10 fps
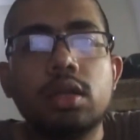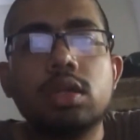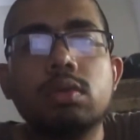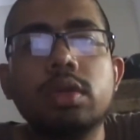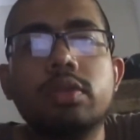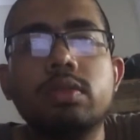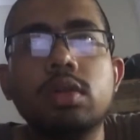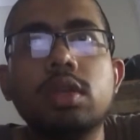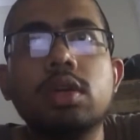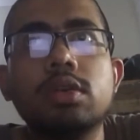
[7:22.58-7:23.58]
Now, it
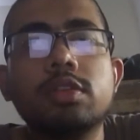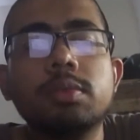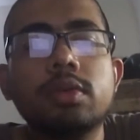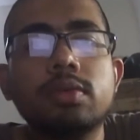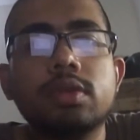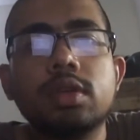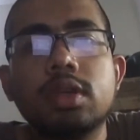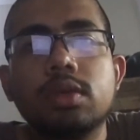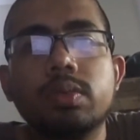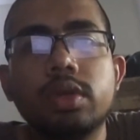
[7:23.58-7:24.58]
really hurts me to say
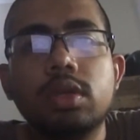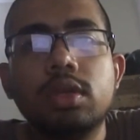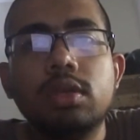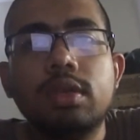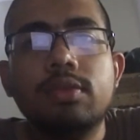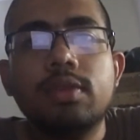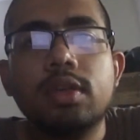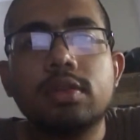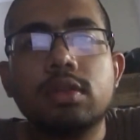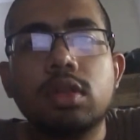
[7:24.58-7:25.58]
that we
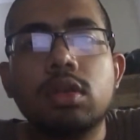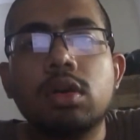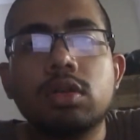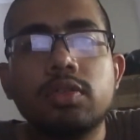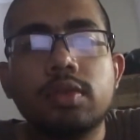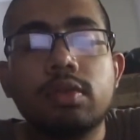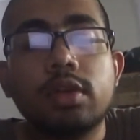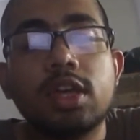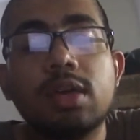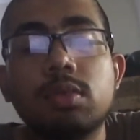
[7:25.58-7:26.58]
invest a lot of our
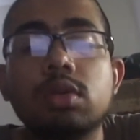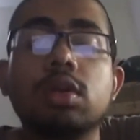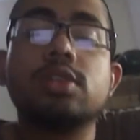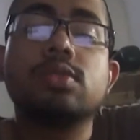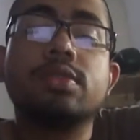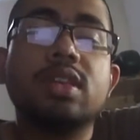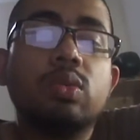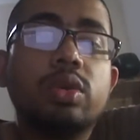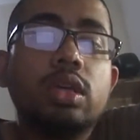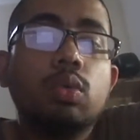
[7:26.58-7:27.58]
time, or I should say
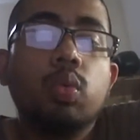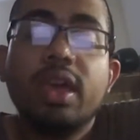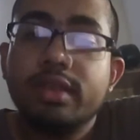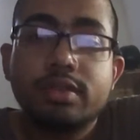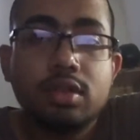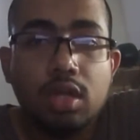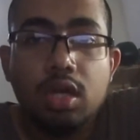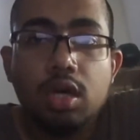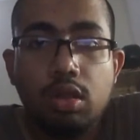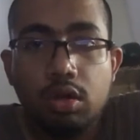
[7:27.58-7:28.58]
we waste
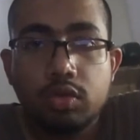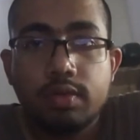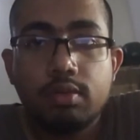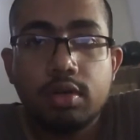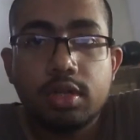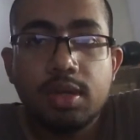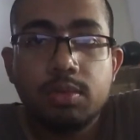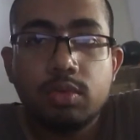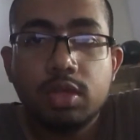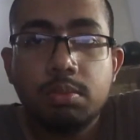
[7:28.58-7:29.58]
a lot of our
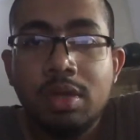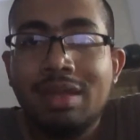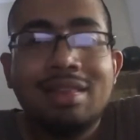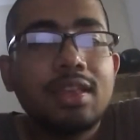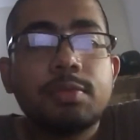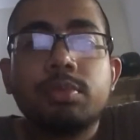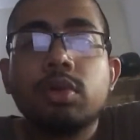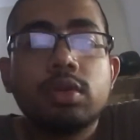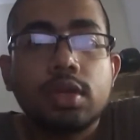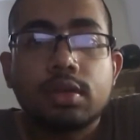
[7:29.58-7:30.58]
time doing meaningless
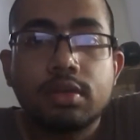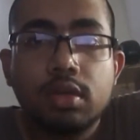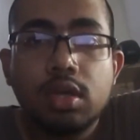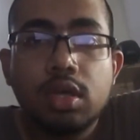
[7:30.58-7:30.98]
projects.